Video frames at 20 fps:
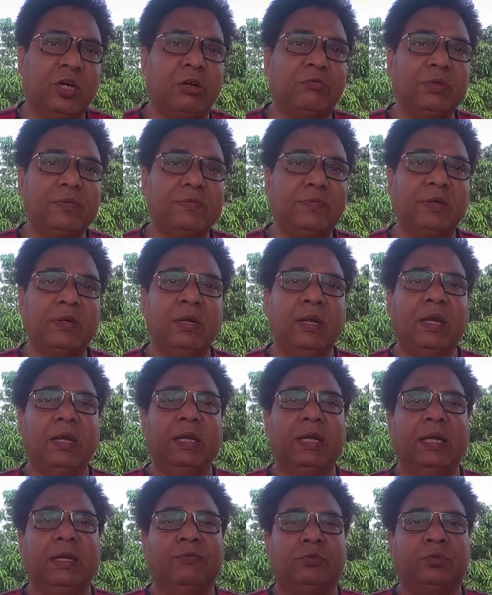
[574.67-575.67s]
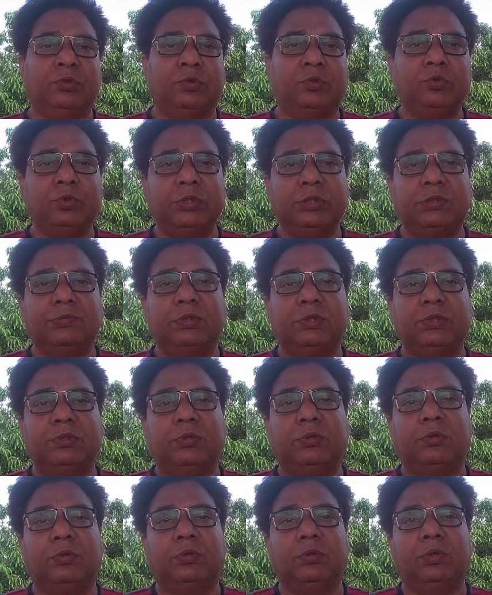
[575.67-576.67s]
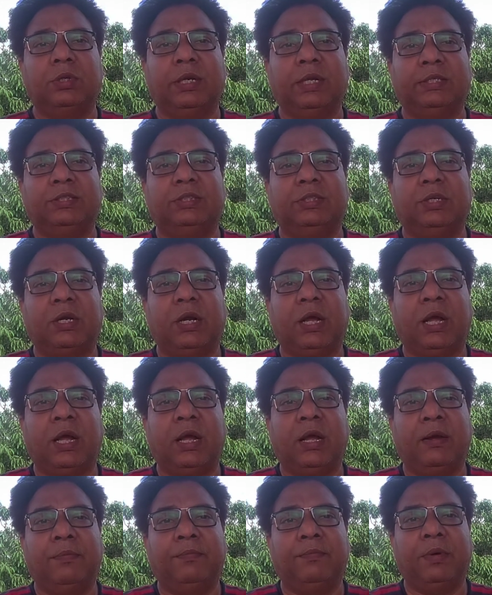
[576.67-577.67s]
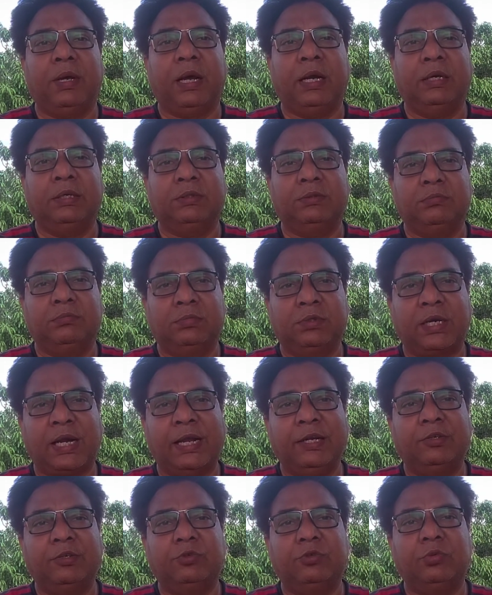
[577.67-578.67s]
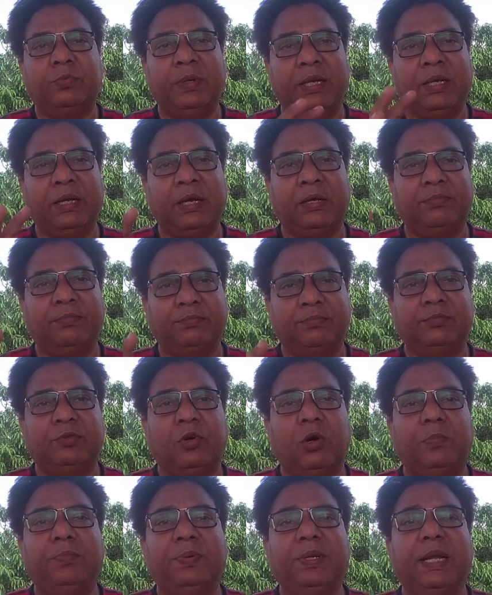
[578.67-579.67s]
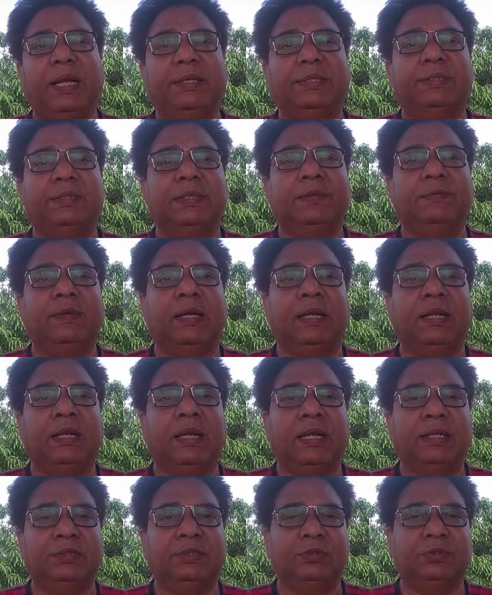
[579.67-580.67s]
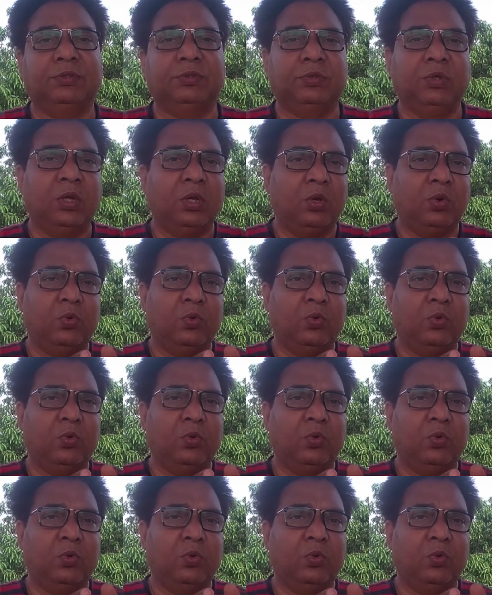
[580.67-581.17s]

However, through this video lecture, I tried to make a comprehensive analysis